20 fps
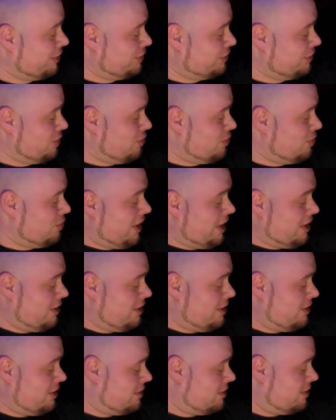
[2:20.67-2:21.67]
here,
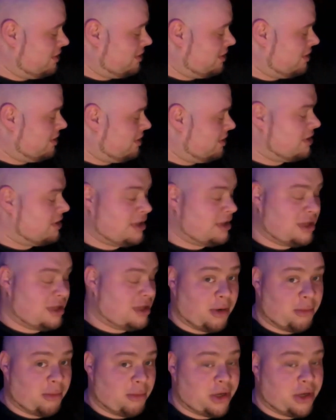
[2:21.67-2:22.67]
a bit of Peter
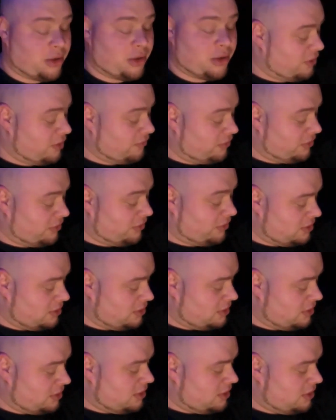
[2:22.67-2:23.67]
Griffin.
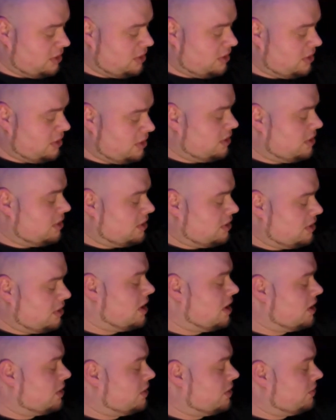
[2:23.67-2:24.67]
Oh
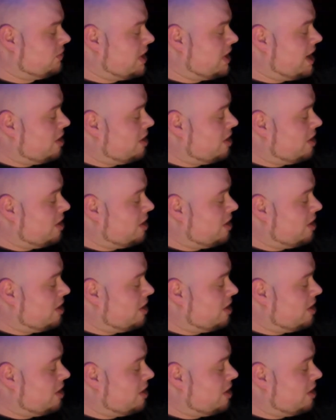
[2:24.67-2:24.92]
crap.